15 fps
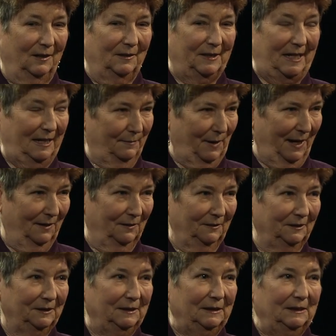email
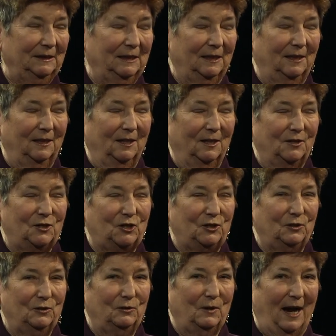
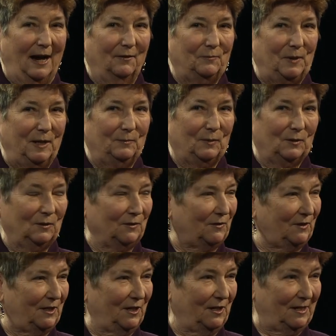to have people
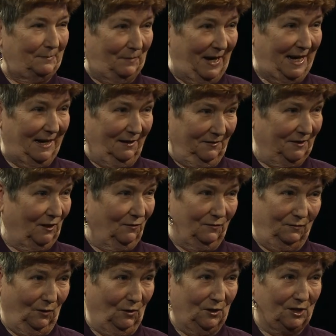make their
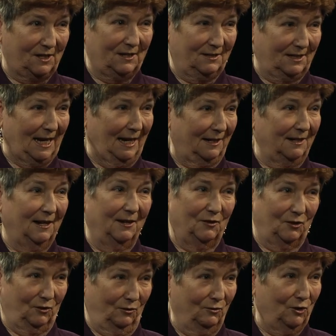first, second, and
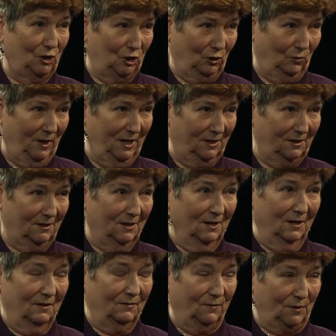third choice
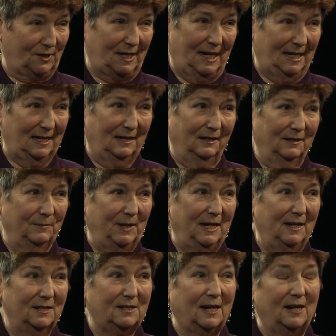for standing
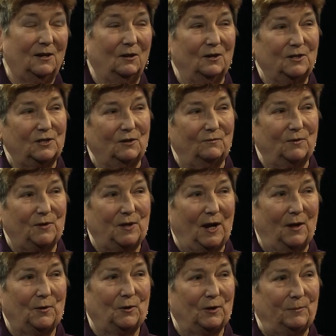committees, and also for the
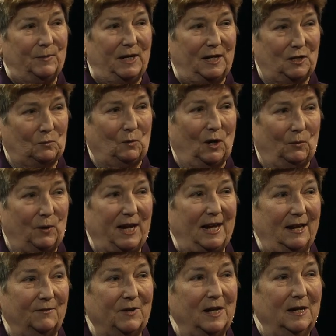other committees where we
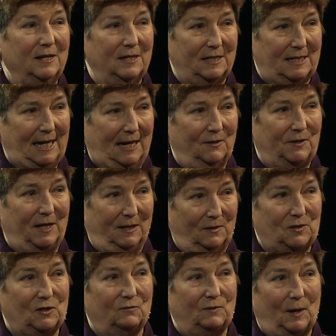have town
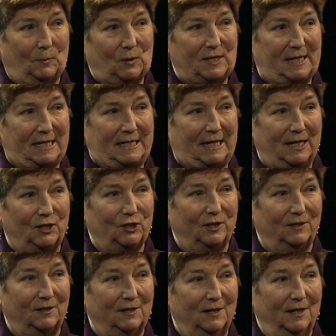council representation.